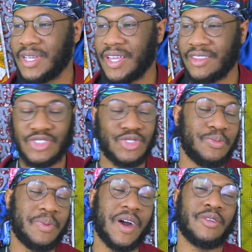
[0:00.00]
get the
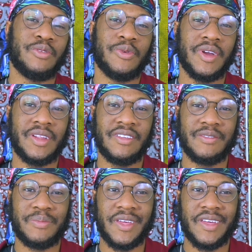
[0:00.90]
shoot back to where it needs to
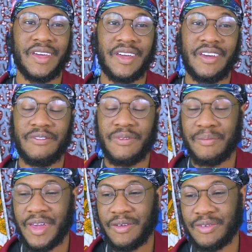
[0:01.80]
be and
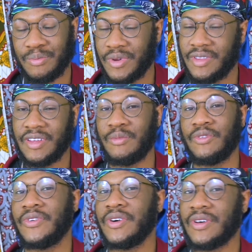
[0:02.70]
make some presentable
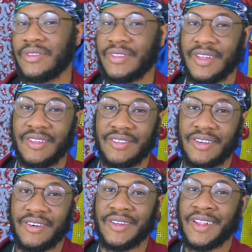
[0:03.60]
photos.
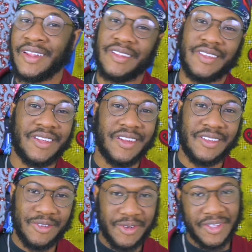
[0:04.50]
So let's get
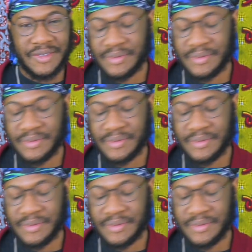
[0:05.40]
into it.